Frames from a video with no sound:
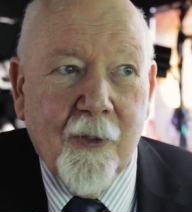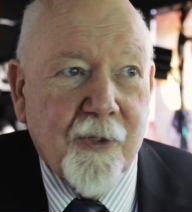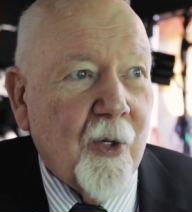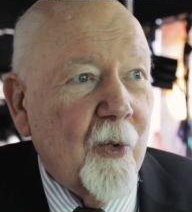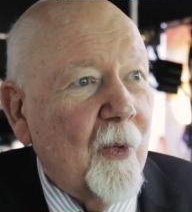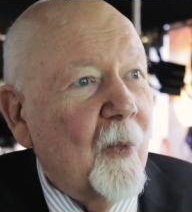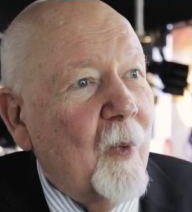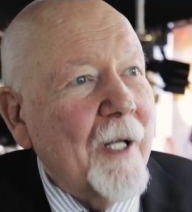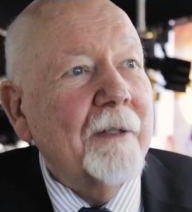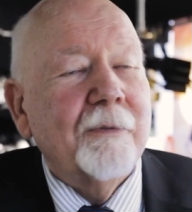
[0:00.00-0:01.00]
So
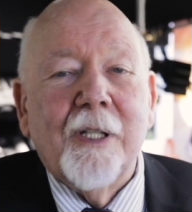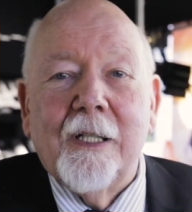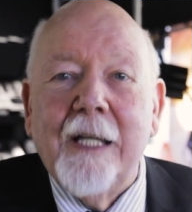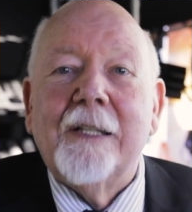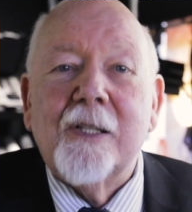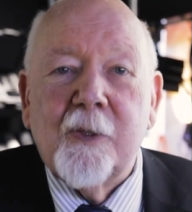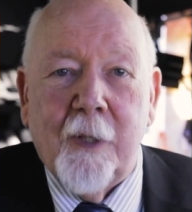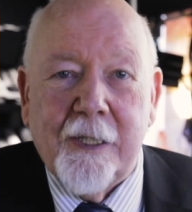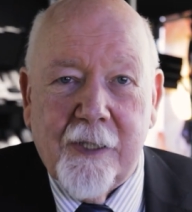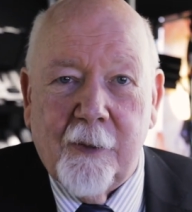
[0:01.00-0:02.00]
one of the latest
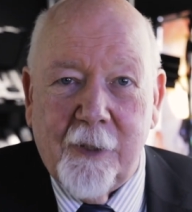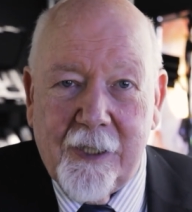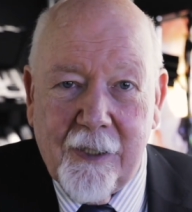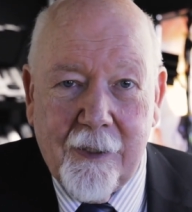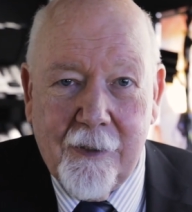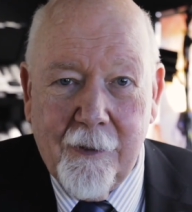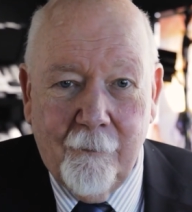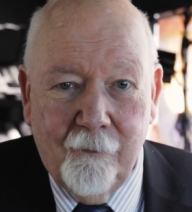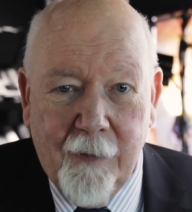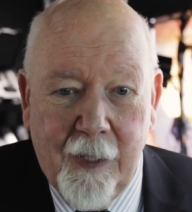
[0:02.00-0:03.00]
ones that we did
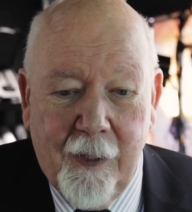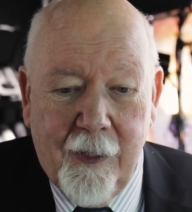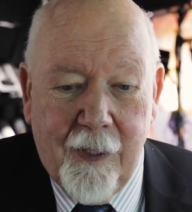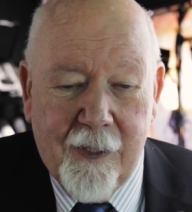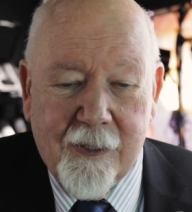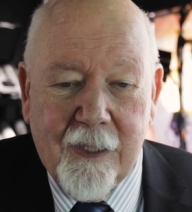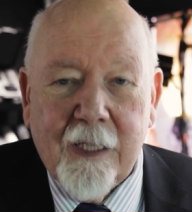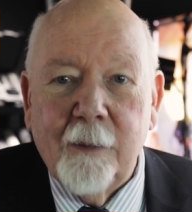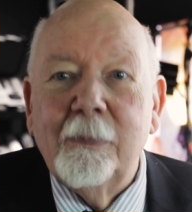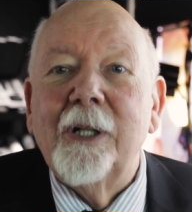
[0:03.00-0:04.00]
is a
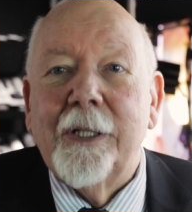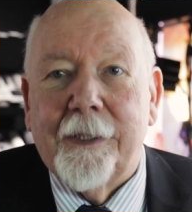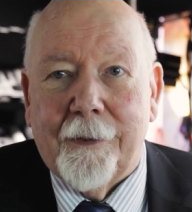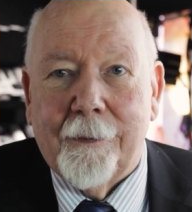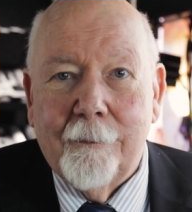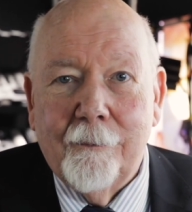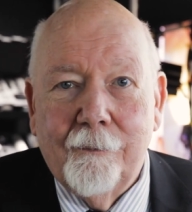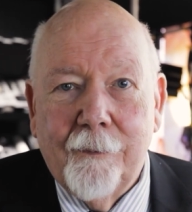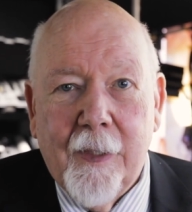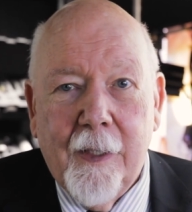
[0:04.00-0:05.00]
little miracle.
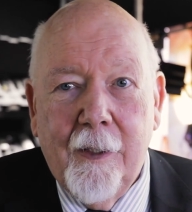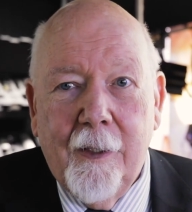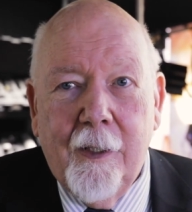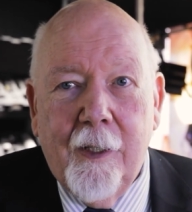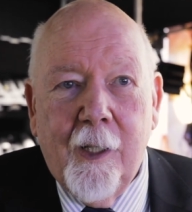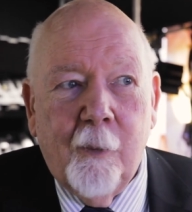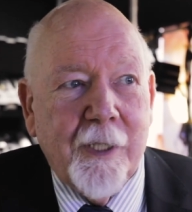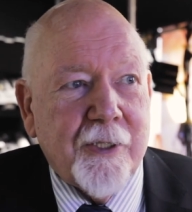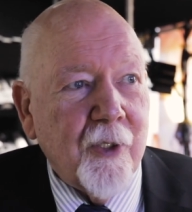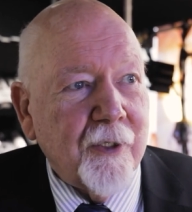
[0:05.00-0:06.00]

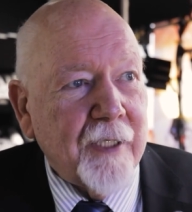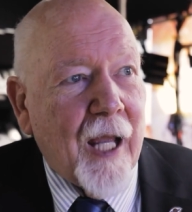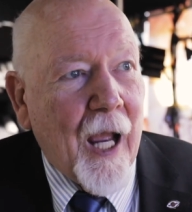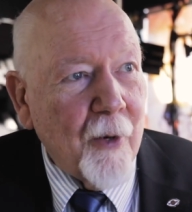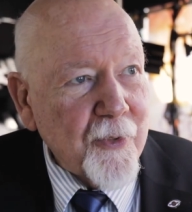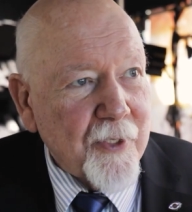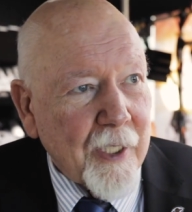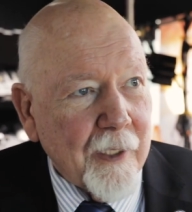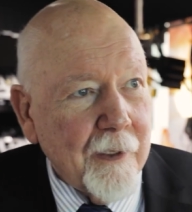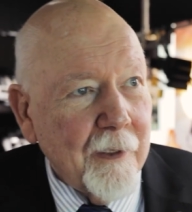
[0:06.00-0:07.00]
We took the
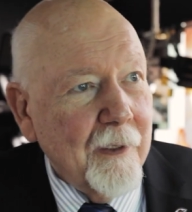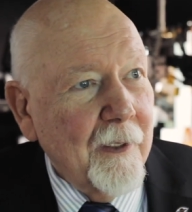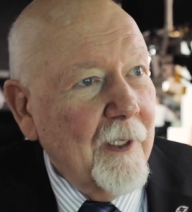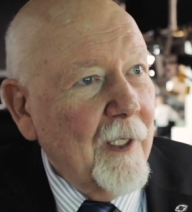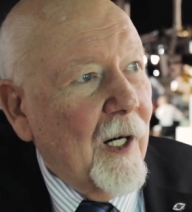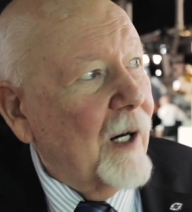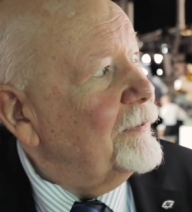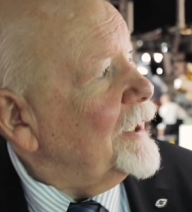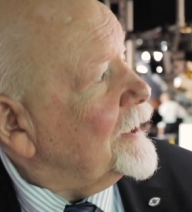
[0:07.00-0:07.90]
housing of